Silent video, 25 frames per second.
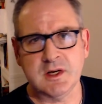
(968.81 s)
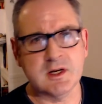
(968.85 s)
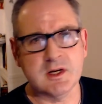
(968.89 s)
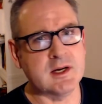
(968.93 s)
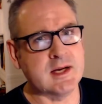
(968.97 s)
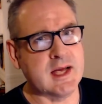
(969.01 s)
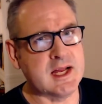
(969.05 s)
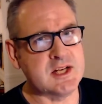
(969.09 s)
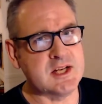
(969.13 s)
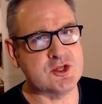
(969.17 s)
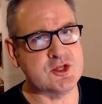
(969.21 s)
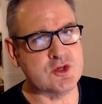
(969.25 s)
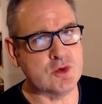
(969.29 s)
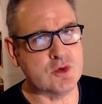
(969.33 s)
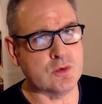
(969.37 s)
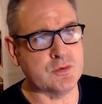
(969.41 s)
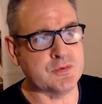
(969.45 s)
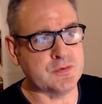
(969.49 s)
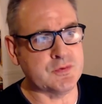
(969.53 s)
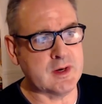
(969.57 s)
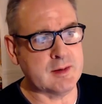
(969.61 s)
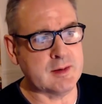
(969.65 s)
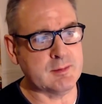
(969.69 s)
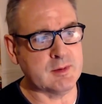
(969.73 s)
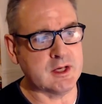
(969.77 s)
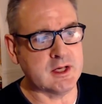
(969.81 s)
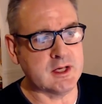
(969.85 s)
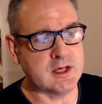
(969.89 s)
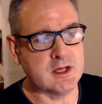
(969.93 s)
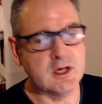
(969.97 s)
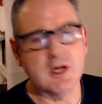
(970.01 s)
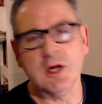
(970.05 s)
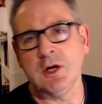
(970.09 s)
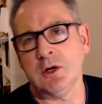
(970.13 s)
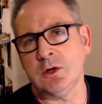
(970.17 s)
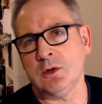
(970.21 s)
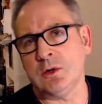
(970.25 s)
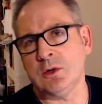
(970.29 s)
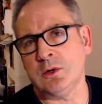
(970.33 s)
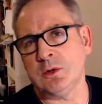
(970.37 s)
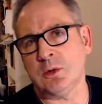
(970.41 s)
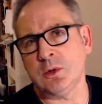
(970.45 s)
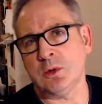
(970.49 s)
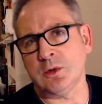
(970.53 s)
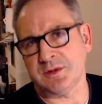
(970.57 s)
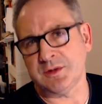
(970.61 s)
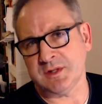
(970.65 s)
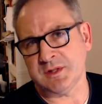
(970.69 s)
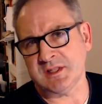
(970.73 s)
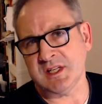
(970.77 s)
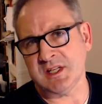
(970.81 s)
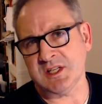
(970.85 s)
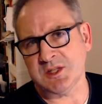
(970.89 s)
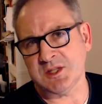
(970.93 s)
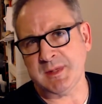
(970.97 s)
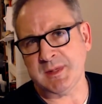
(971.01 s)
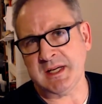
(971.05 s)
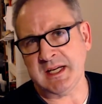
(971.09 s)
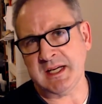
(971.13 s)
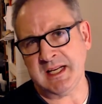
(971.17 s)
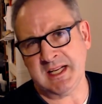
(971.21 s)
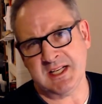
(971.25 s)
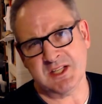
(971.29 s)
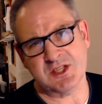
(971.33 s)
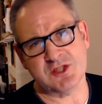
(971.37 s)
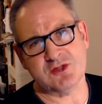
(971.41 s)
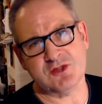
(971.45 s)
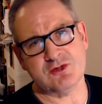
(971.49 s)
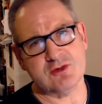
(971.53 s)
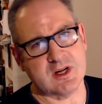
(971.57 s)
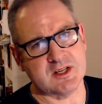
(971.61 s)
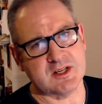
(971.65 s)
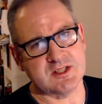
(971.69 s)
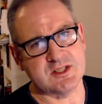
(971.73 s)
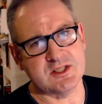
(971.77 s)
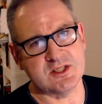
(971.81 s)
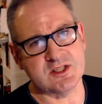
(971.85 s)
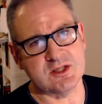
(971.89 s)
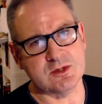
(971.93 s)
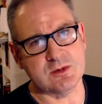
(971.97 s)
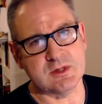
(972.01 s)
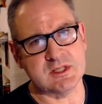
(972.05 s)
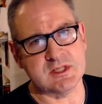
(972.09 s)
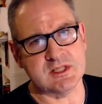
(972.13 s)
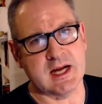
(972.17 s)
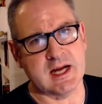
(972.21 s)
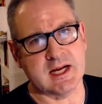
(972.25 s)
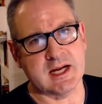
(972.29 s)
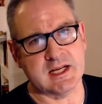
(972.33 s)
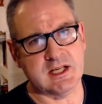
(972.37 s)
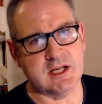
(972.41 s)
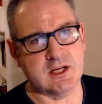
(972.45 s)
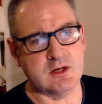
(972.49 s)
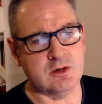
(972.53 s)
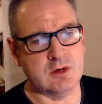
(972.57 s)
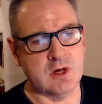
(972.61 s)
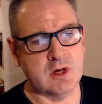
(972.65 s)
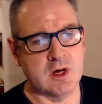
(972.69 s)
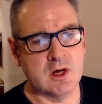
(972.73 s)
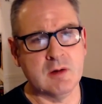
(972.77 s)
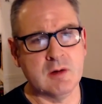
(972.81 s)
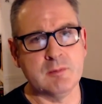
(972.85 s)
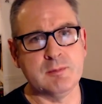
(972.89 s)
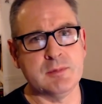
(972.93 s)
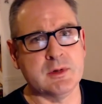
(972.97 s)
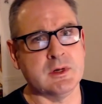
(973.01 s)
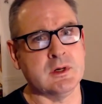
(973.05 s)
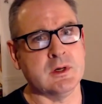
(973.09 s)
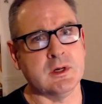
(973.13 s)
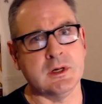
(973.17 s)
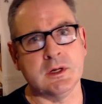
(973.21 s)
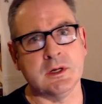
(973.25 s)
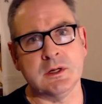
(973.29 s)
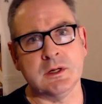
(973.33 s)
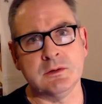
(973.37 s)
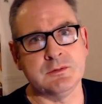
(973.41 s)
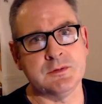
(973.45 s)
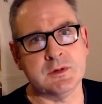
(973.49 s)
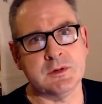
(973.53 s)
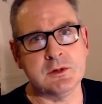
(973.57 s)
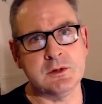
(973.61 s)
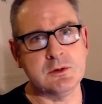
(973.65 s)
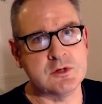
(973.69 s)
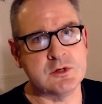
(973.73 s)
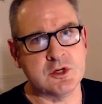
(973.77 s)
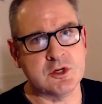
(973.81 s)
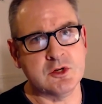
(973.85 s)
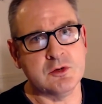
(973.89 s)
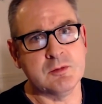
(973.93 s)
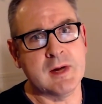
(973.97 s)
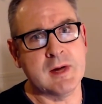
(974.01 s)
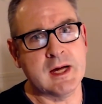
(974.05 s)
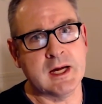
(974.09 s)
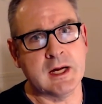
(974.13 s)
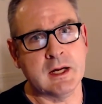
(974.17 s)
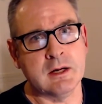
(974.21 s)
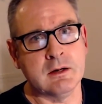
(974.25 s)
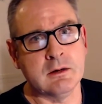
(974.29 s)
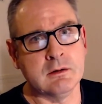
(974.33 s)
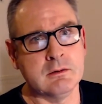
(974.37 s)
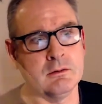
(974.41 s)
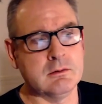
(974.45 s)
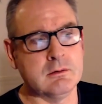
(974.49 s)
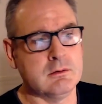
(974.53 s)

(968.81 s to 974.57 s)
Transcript: against your family or that it's been instructed to attack you by a voodoo man.